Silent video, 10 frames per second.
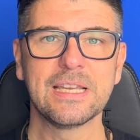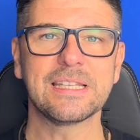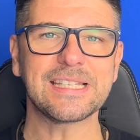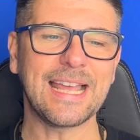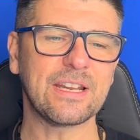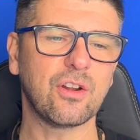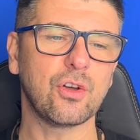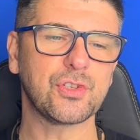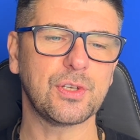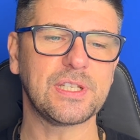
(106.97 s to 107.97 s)
The standard
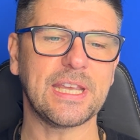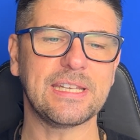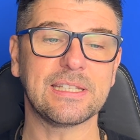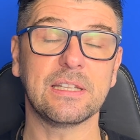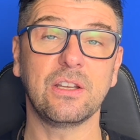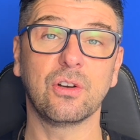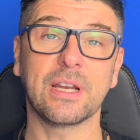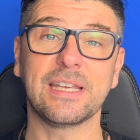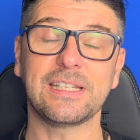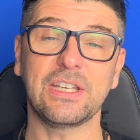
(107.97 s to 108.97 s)
also says that the
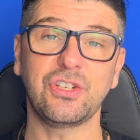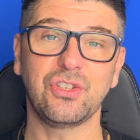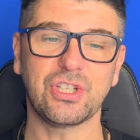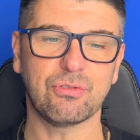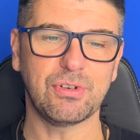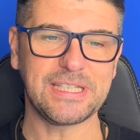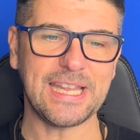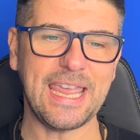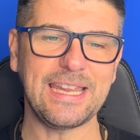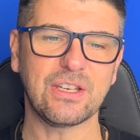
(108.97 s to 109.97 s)
organisation shall
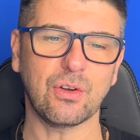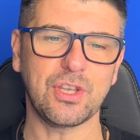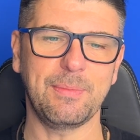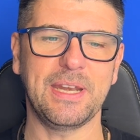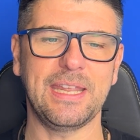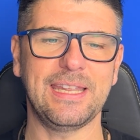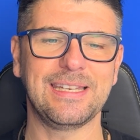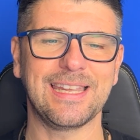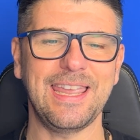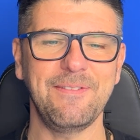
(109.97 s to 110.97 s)
retain
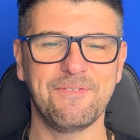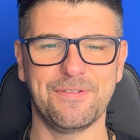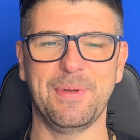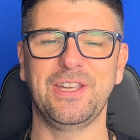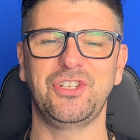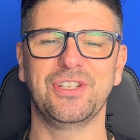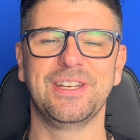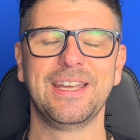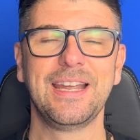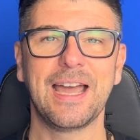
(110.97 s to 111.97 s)
documented
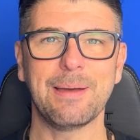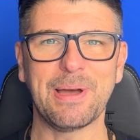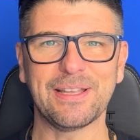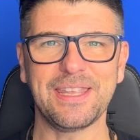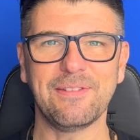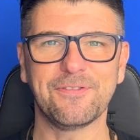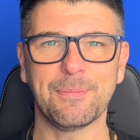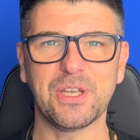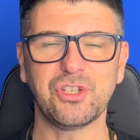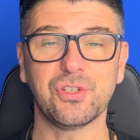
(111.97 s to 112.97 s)
information about the
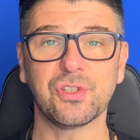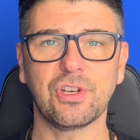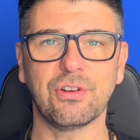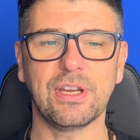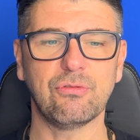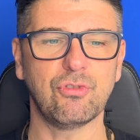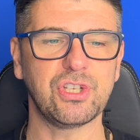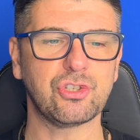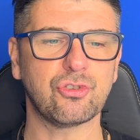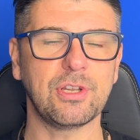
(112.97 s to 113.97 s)
information security
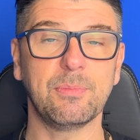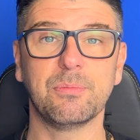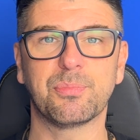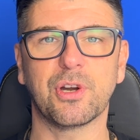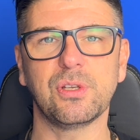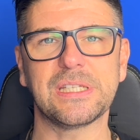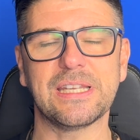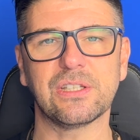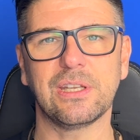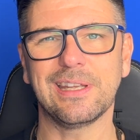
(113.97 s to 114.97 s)
risk treatment
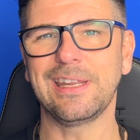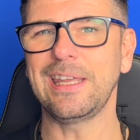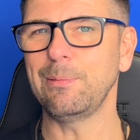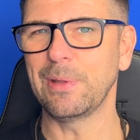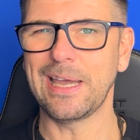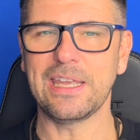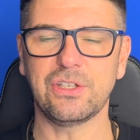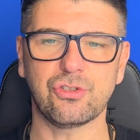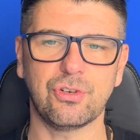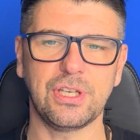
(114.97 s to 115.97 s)
process. So you're going to keep that
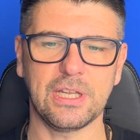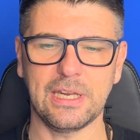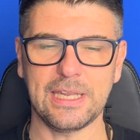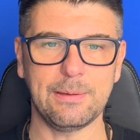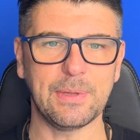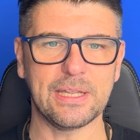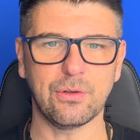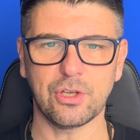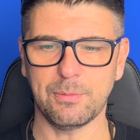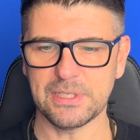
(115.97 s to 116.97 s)
history and you're going to keep that
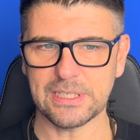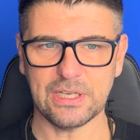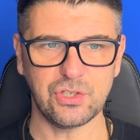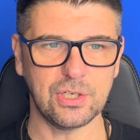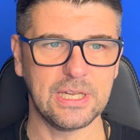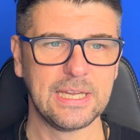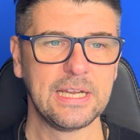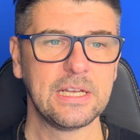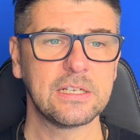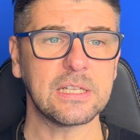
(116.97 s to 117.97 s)
documentation.
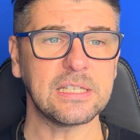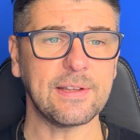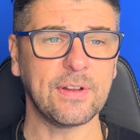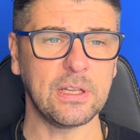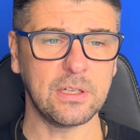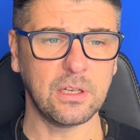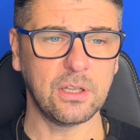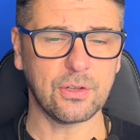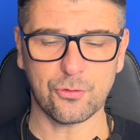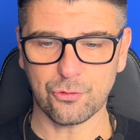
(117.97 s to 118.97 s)
So let's have a little
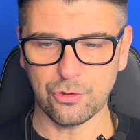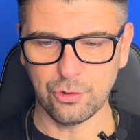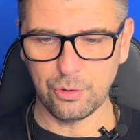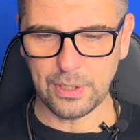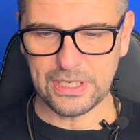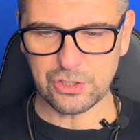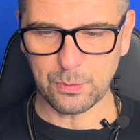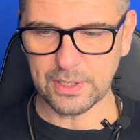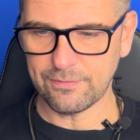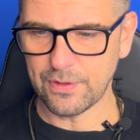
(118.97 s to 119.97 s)
look through each
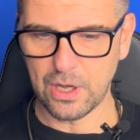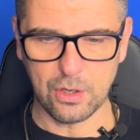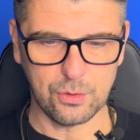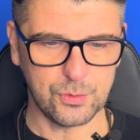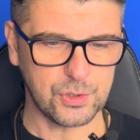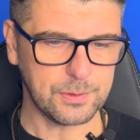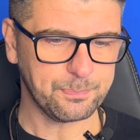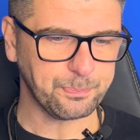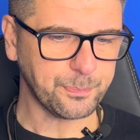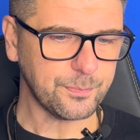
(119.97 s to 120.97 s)
one of those.
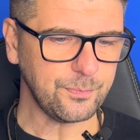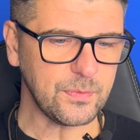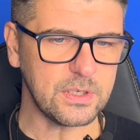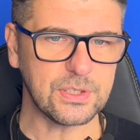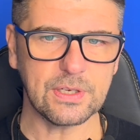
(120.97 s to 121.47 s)
So